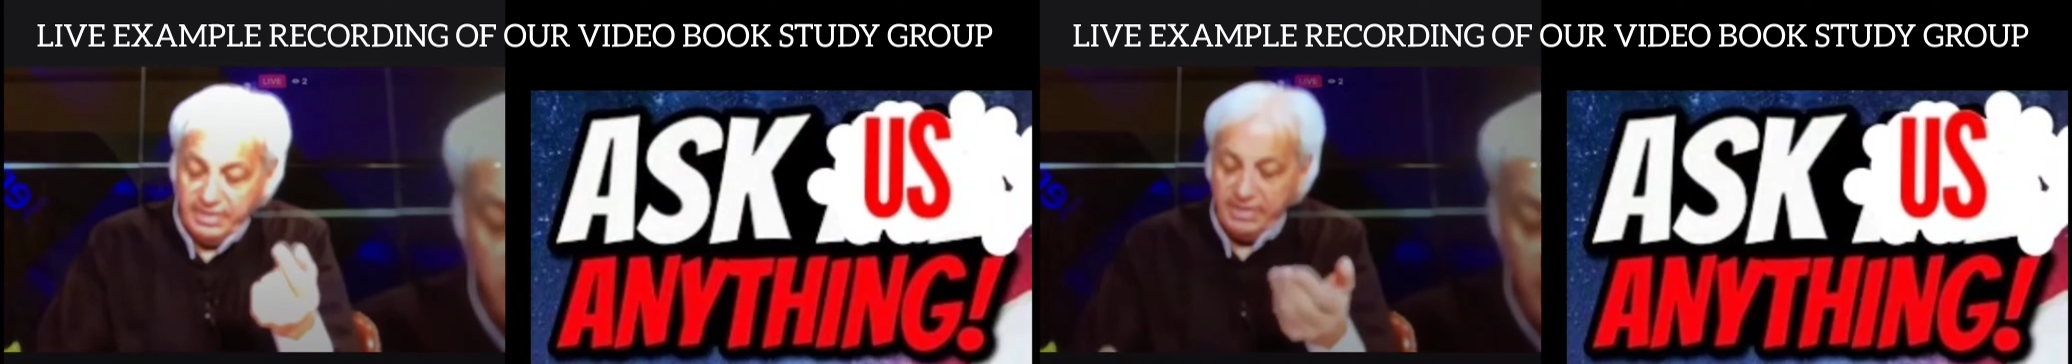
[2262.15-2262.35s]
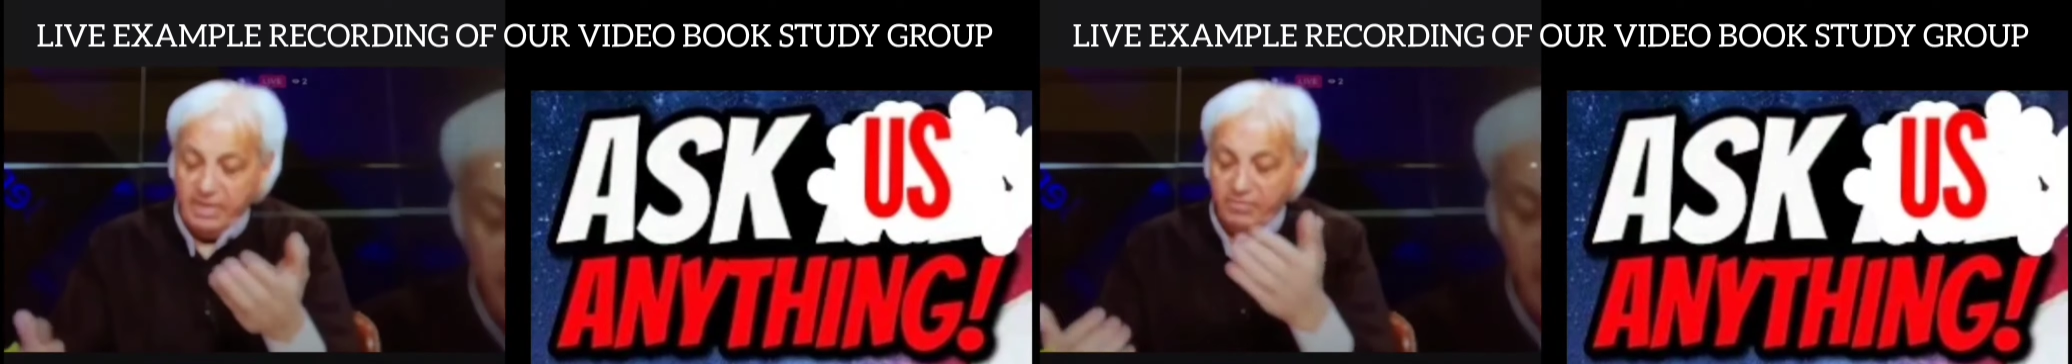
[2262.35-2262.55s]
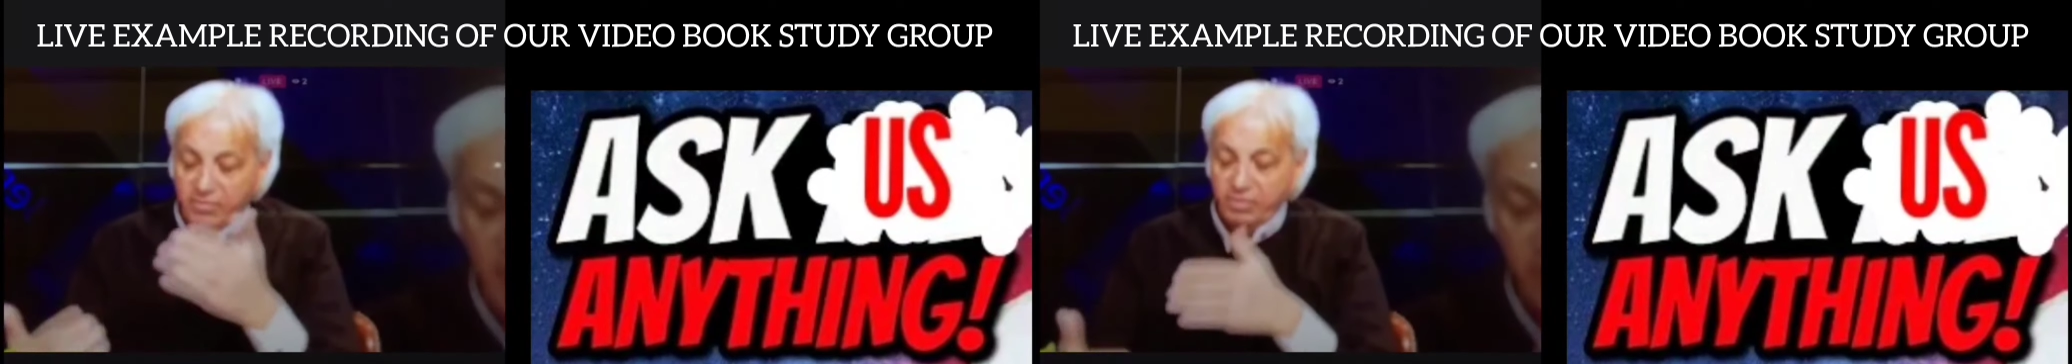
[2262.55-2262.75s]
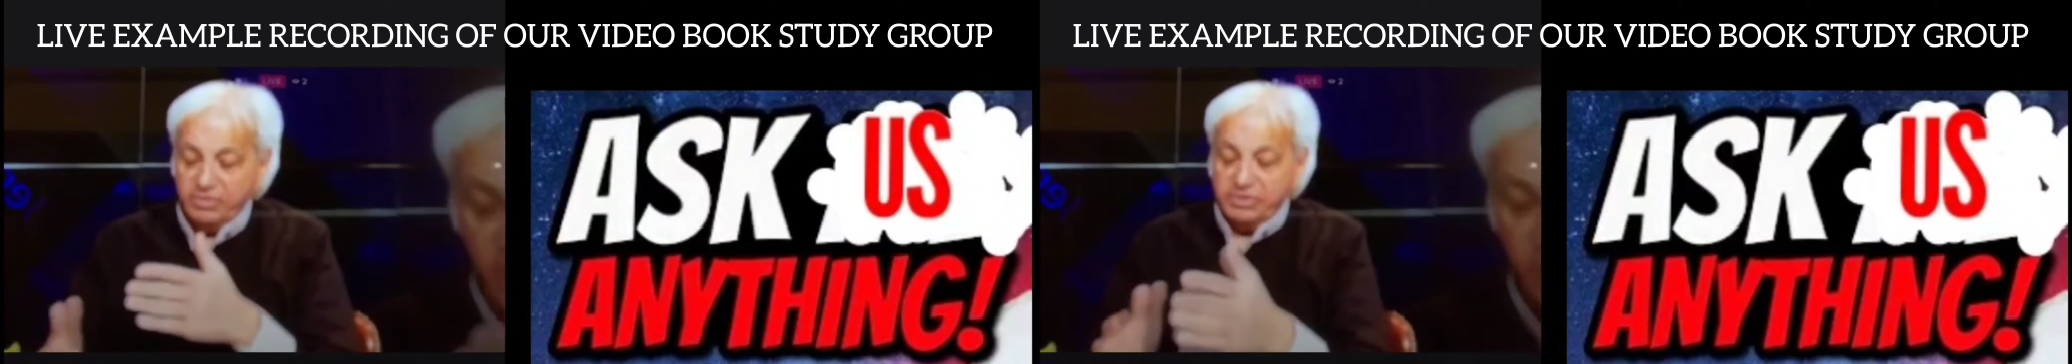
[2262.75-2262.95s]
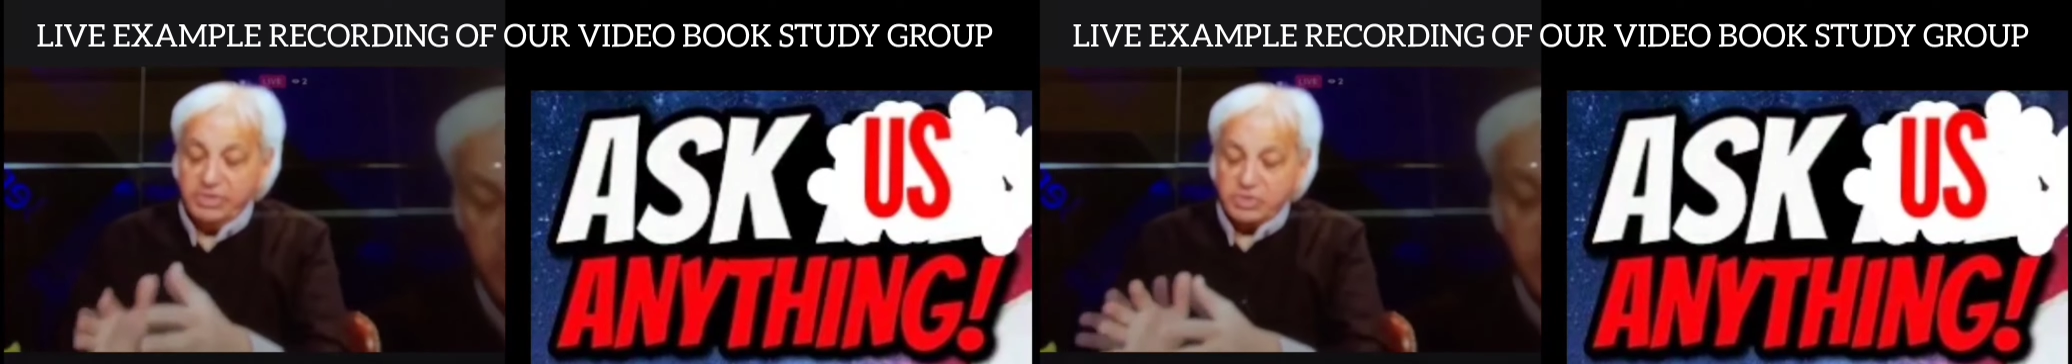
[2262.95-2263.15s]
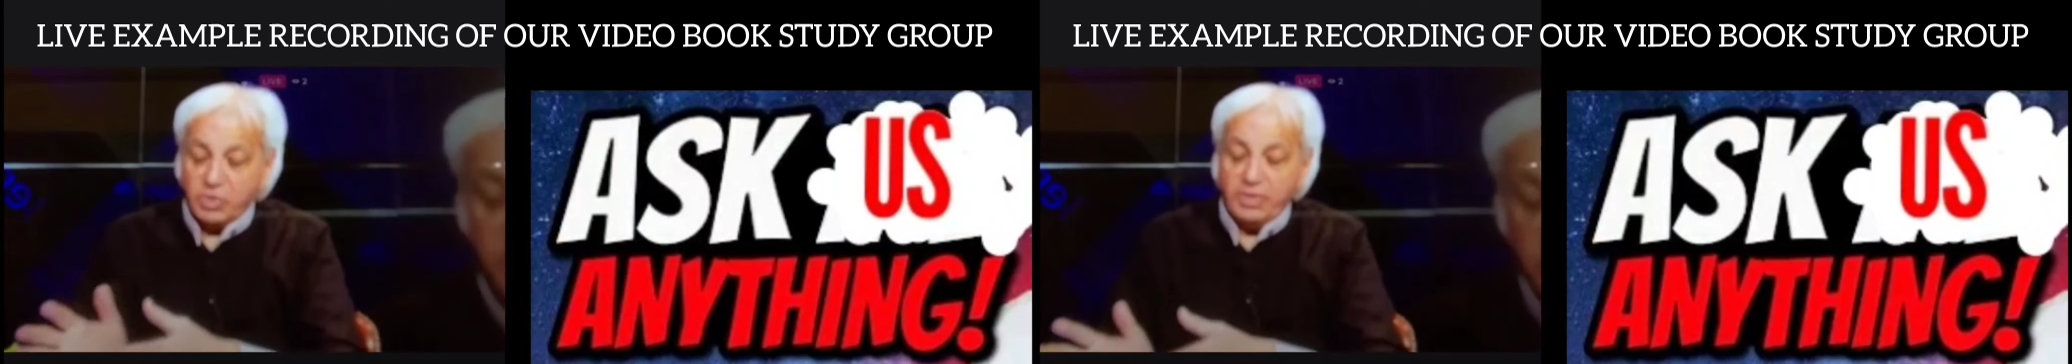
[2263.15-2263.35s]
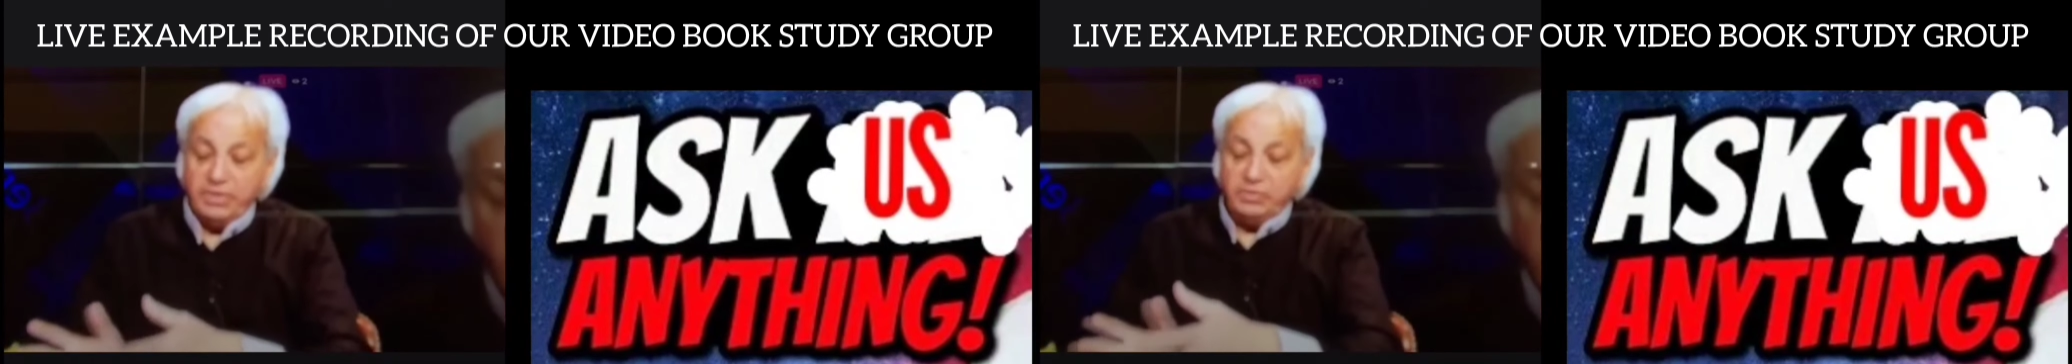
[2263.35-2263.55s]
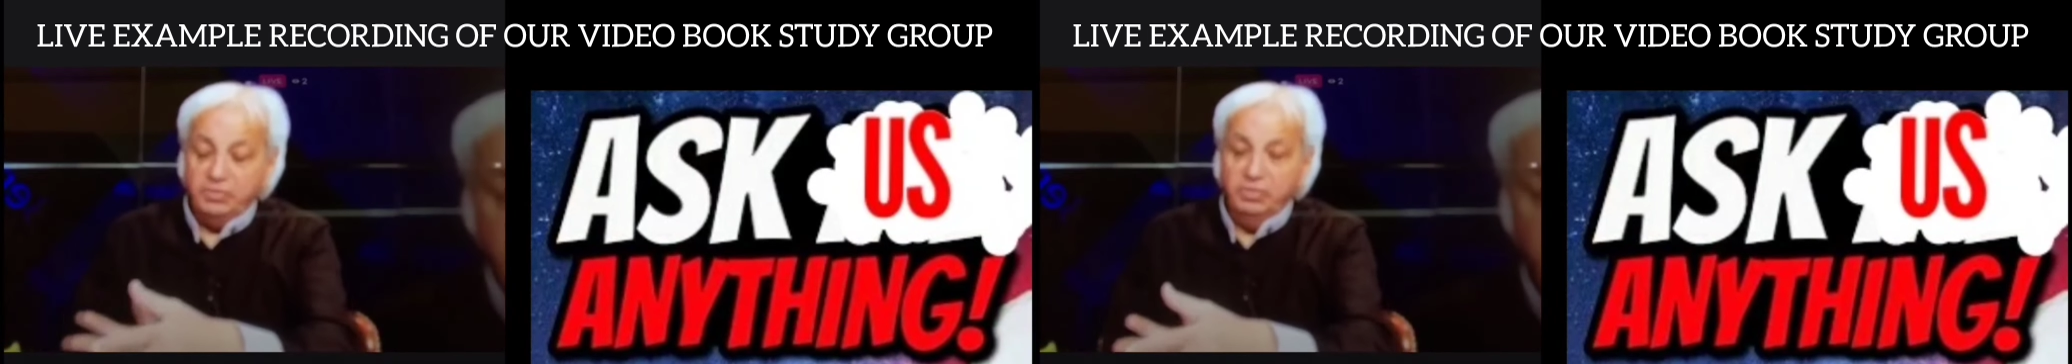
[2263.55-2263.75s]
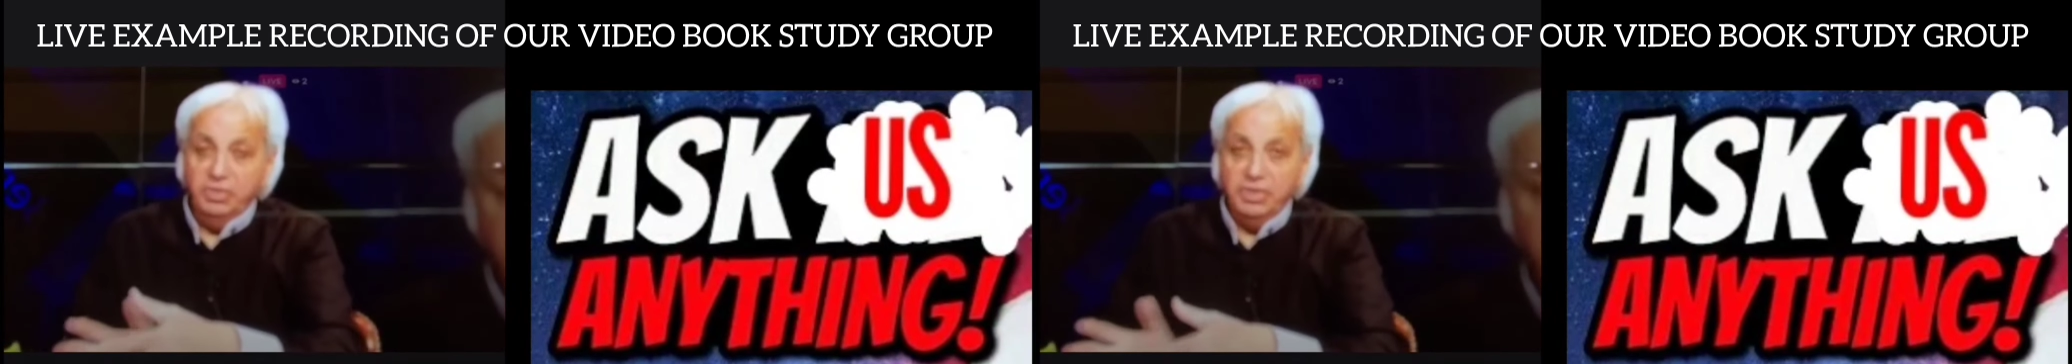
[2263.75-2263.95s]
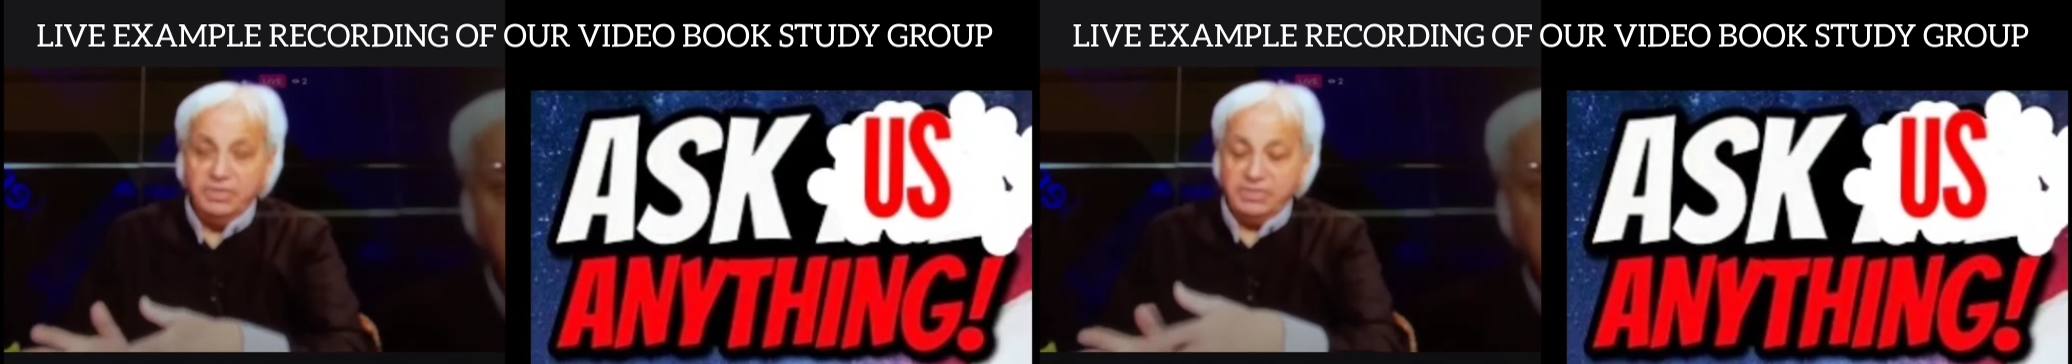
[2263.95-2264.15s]
And now, of course, he's showing the
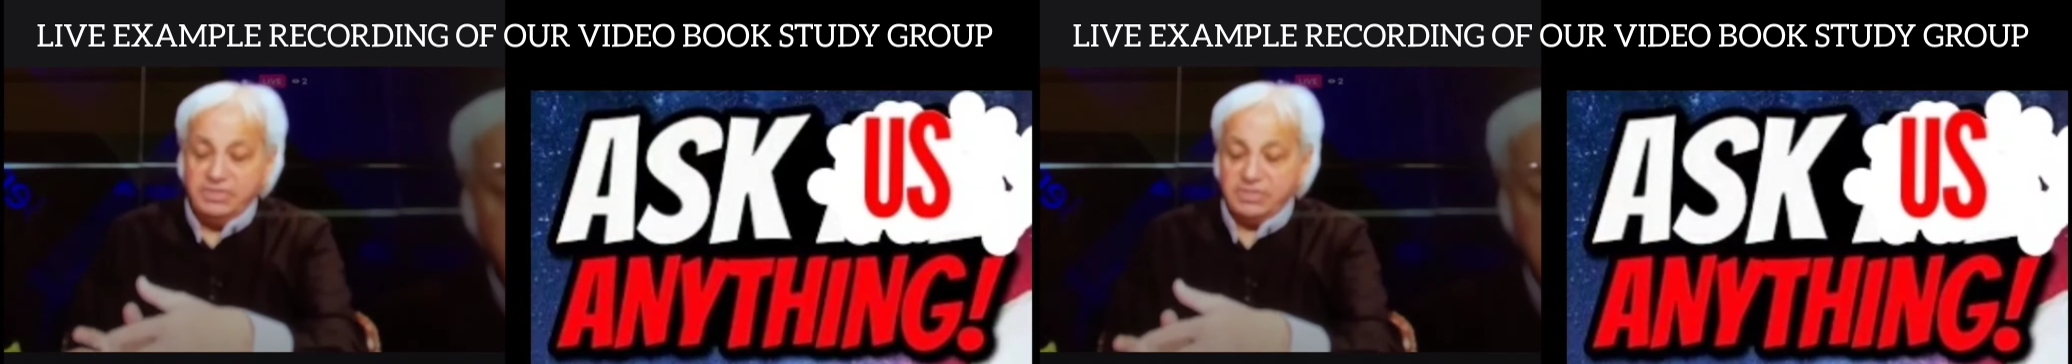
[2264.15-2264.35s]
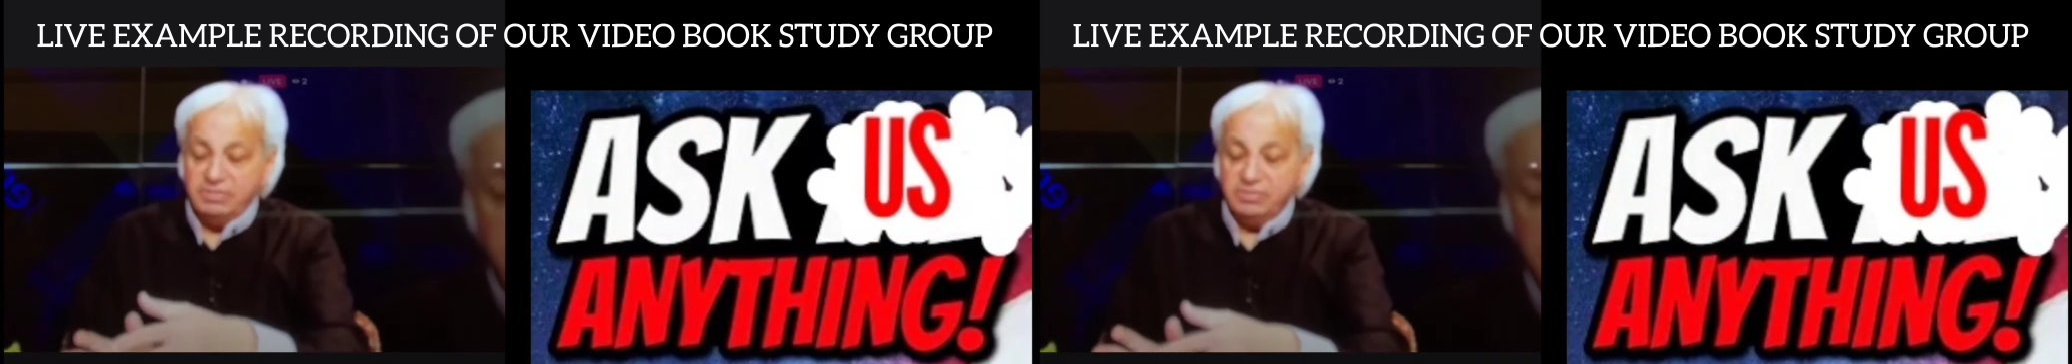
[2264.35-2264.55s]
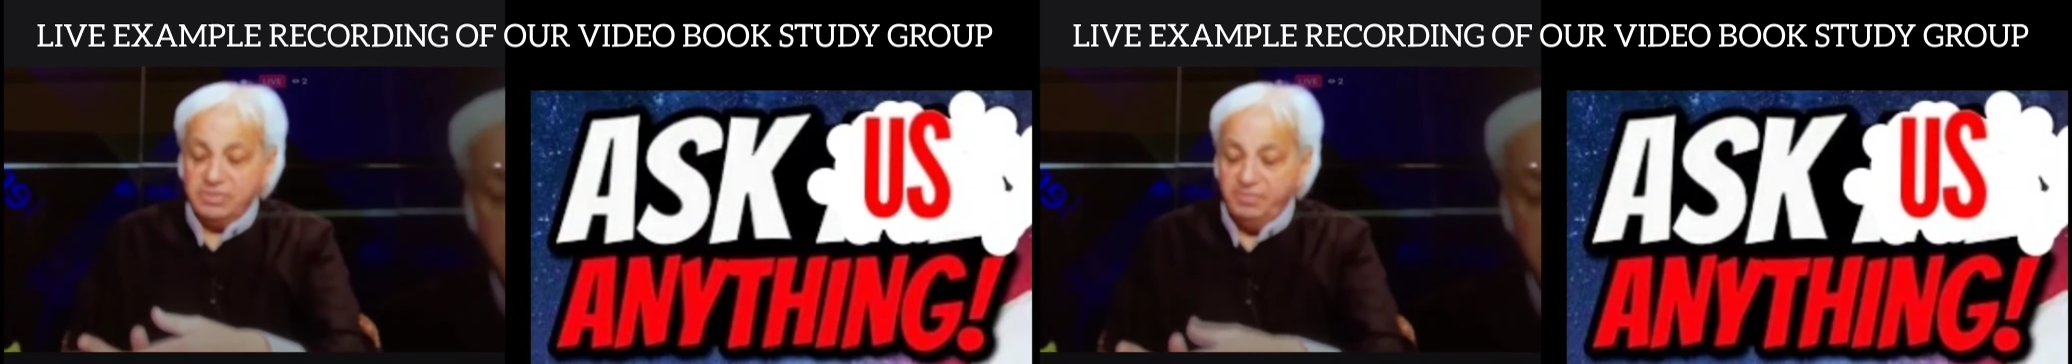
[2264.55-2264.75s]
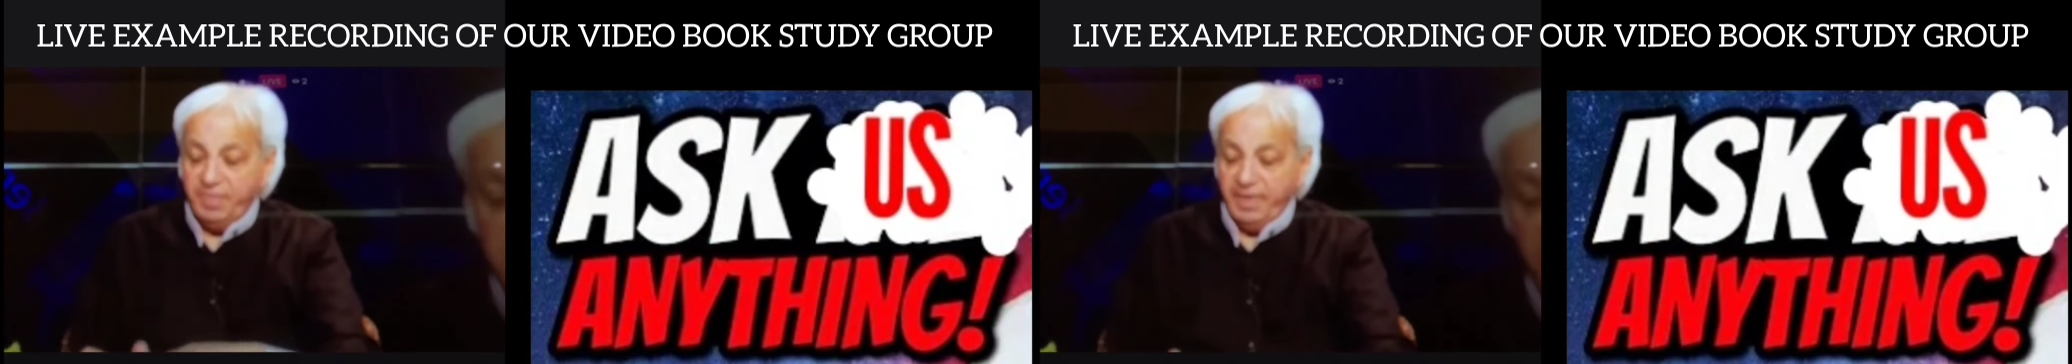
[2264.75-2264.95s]
two systems.